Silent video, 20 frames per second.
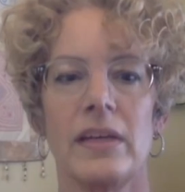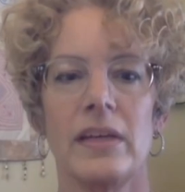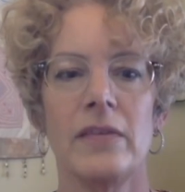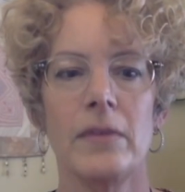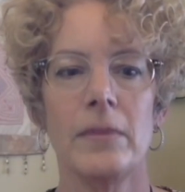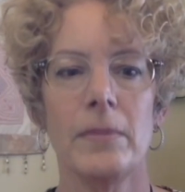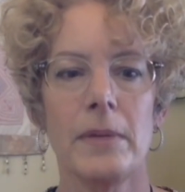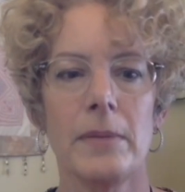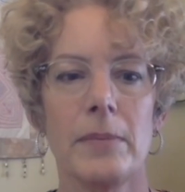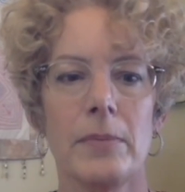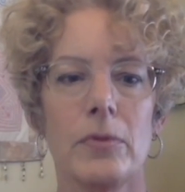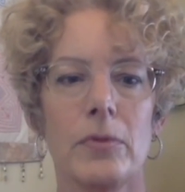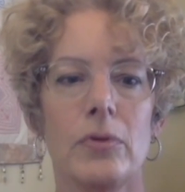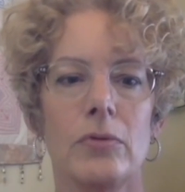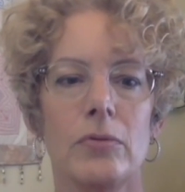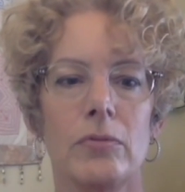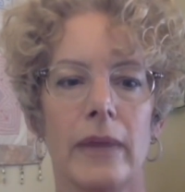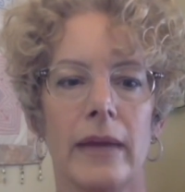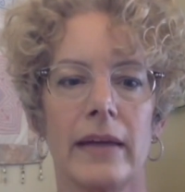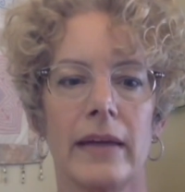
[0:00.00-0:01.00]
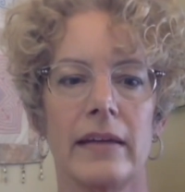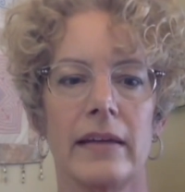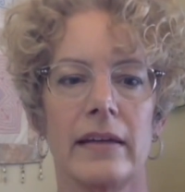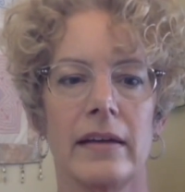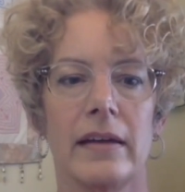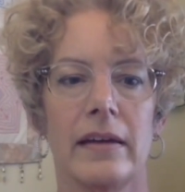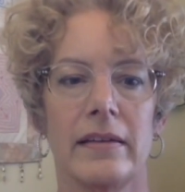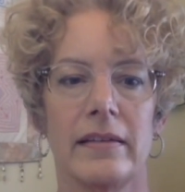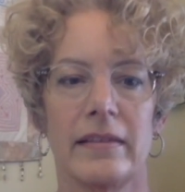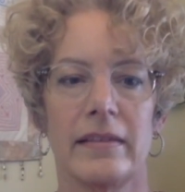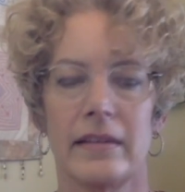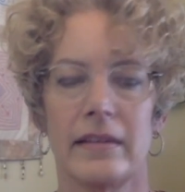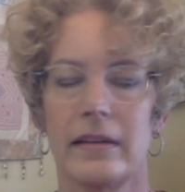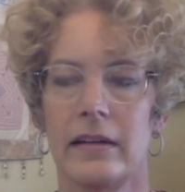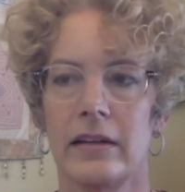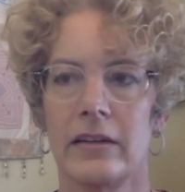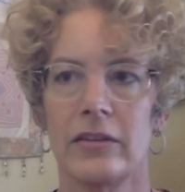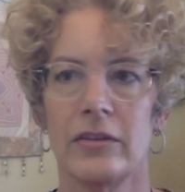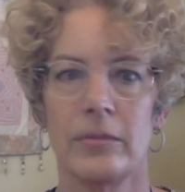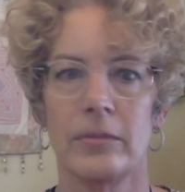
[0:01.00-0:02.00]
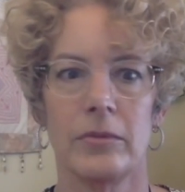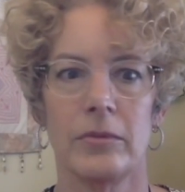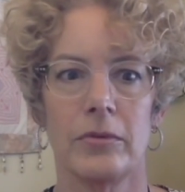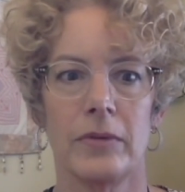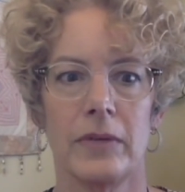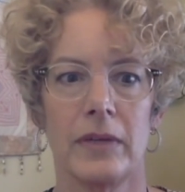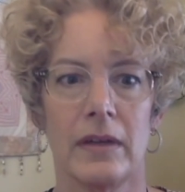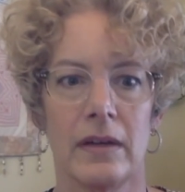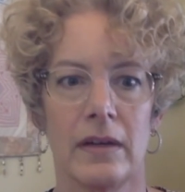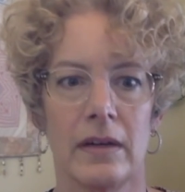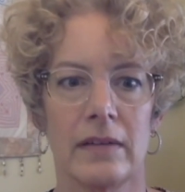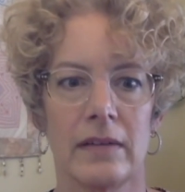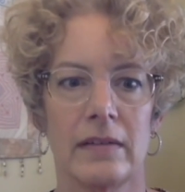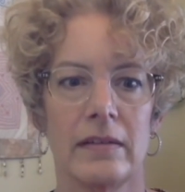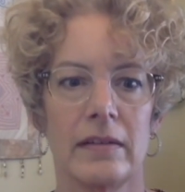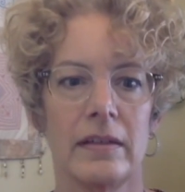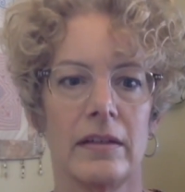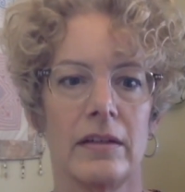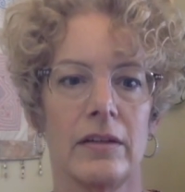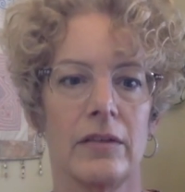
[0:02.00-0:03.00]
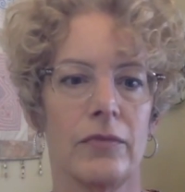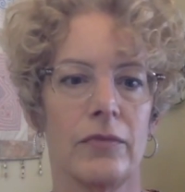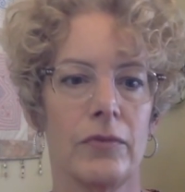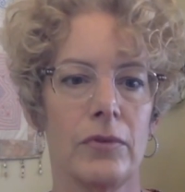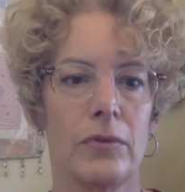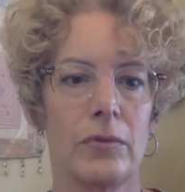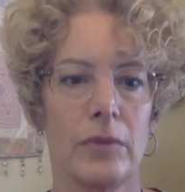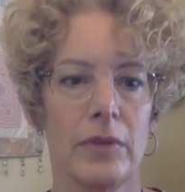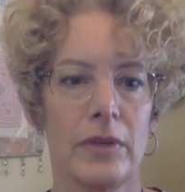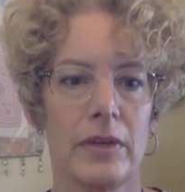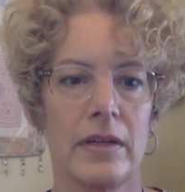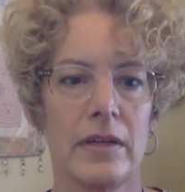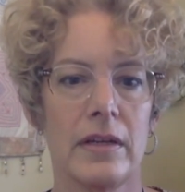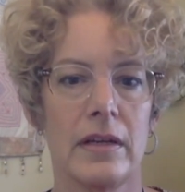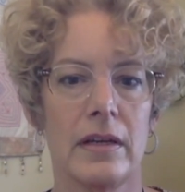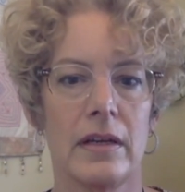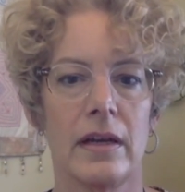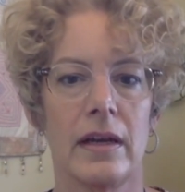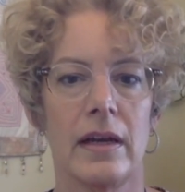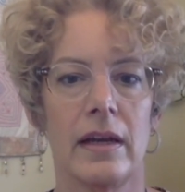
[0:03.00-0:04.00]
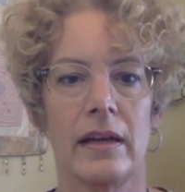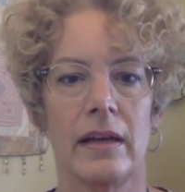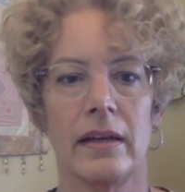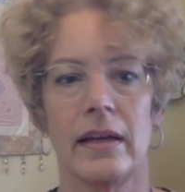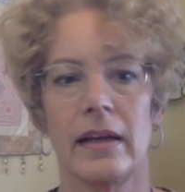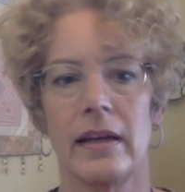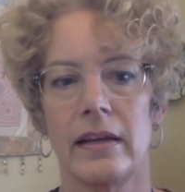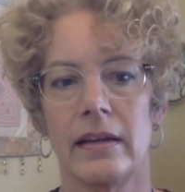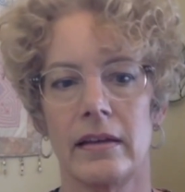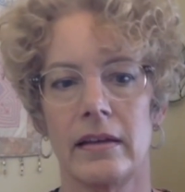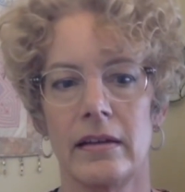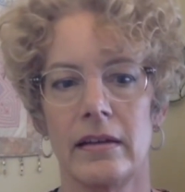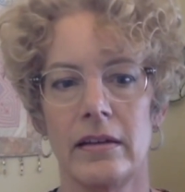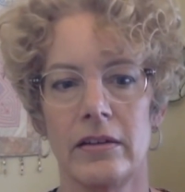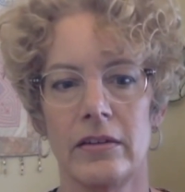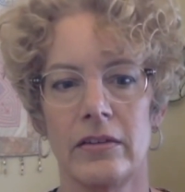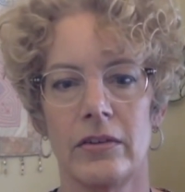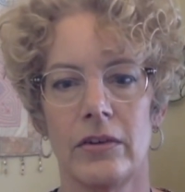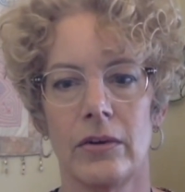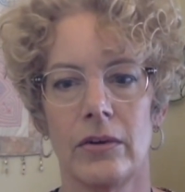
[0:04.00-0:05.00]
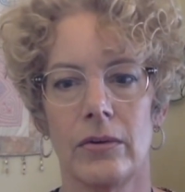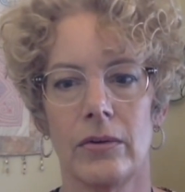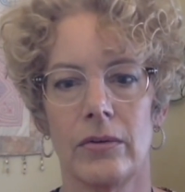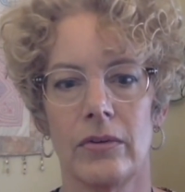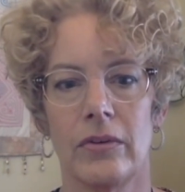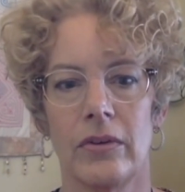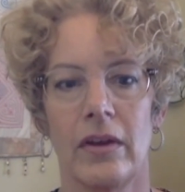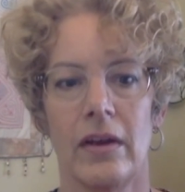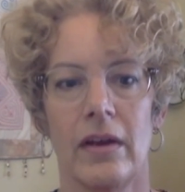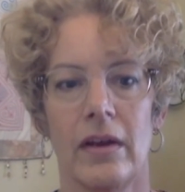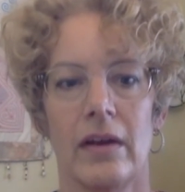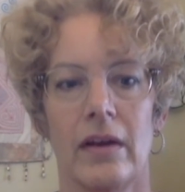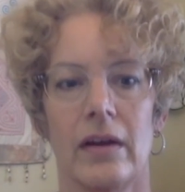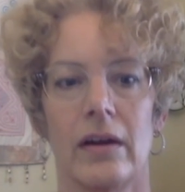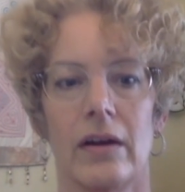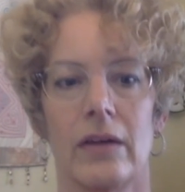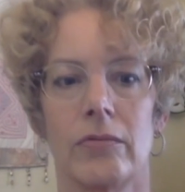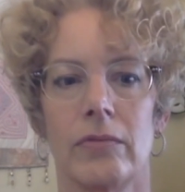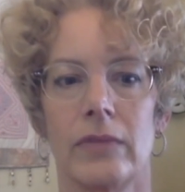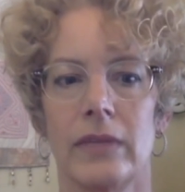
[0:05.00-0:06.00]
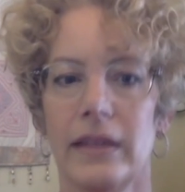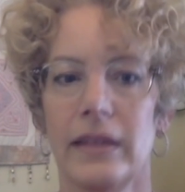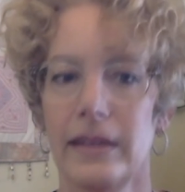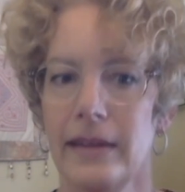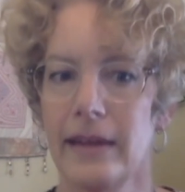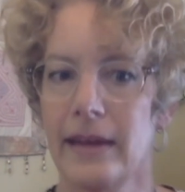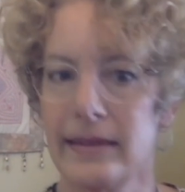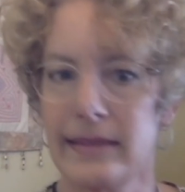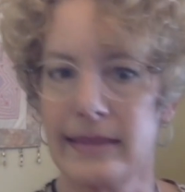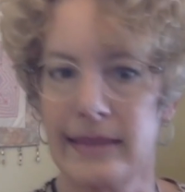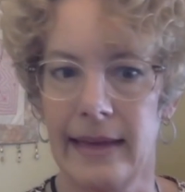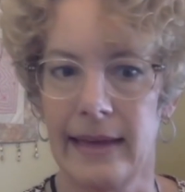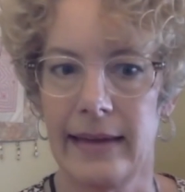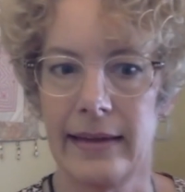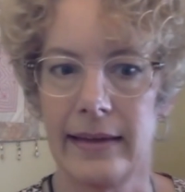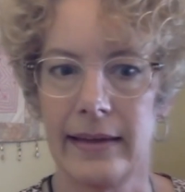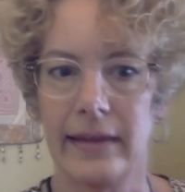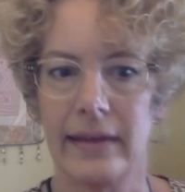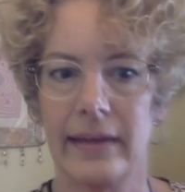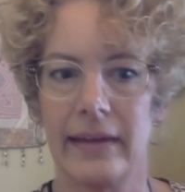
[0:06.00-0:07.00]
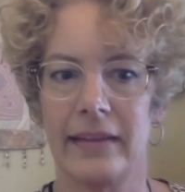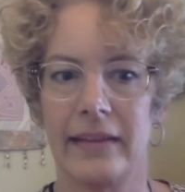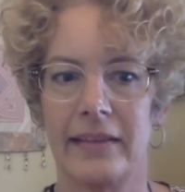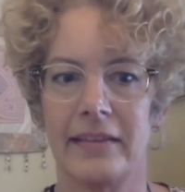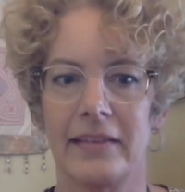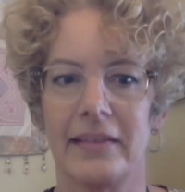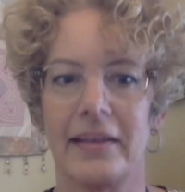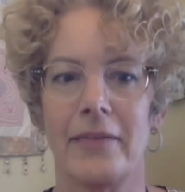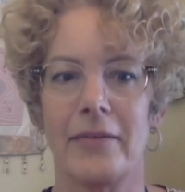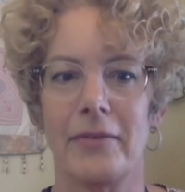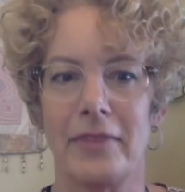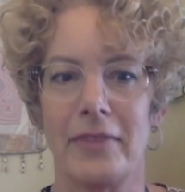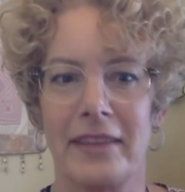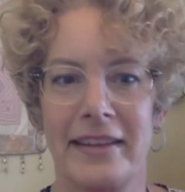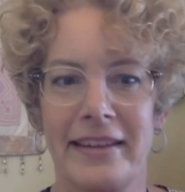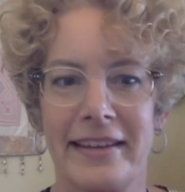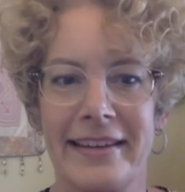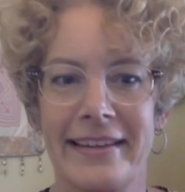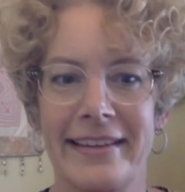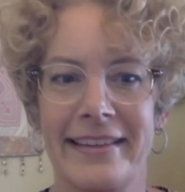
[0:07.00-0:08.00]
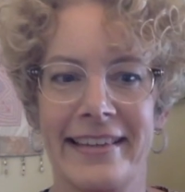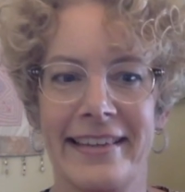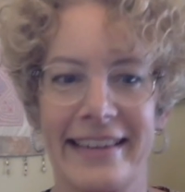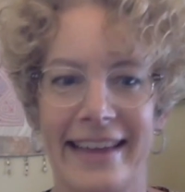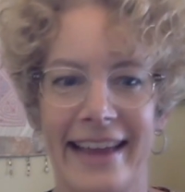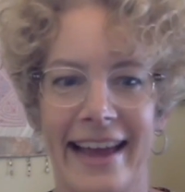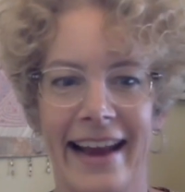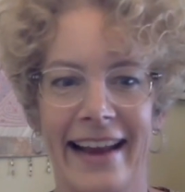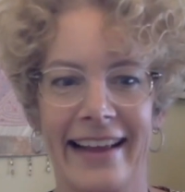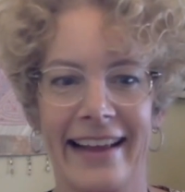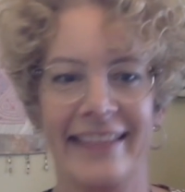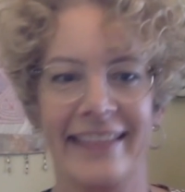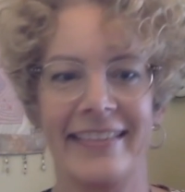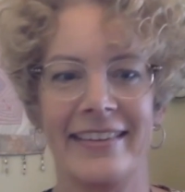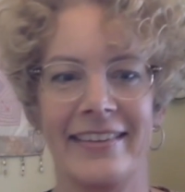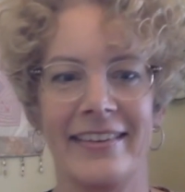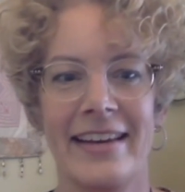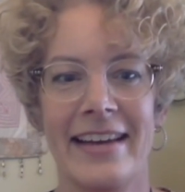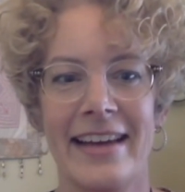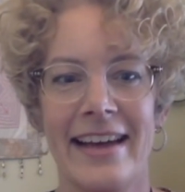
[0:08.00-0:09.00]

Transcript: even people who recognize the connection between oxalate and the food we're eating and getting kidney stones are really not getting it at the level they need to get it. So